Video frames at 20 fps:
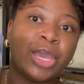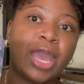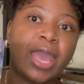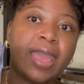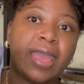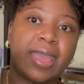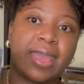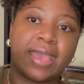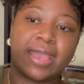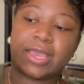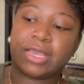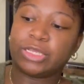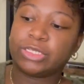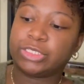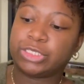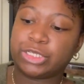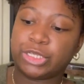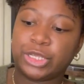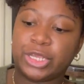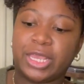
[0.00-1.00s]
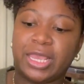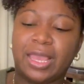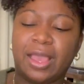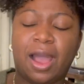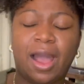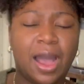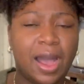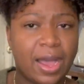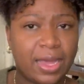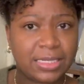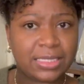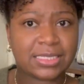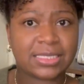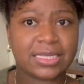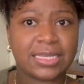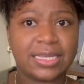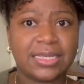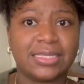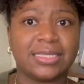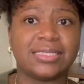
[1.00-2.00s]
And
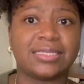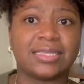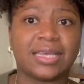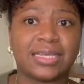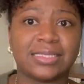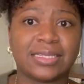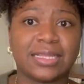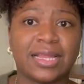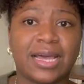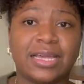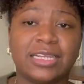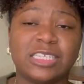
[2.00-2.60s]
honestly, this has a lot